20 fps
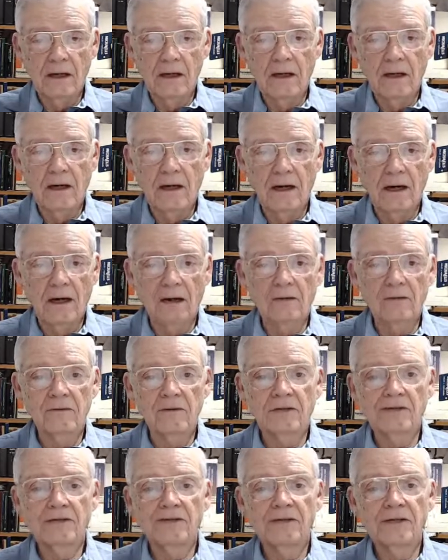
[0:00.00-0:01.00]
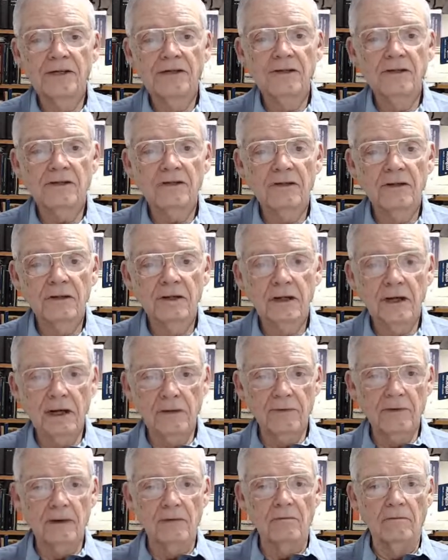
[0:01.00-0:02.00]
How was Jesus going to come
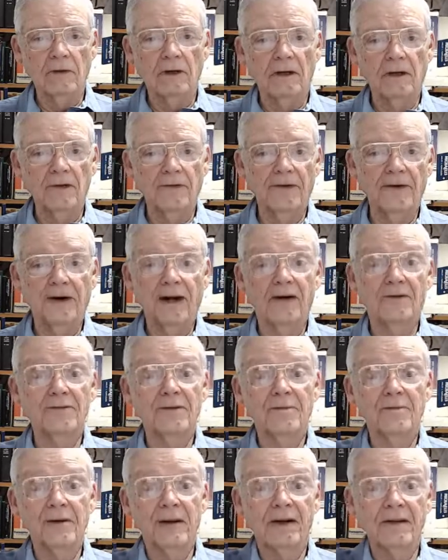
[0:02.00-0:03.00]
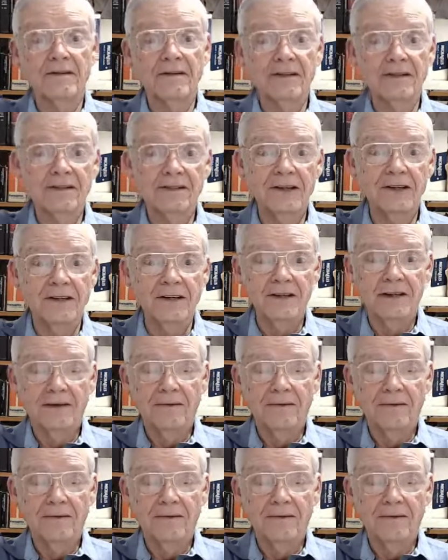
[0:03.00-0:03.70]
to them? They're out in the middle of the sea.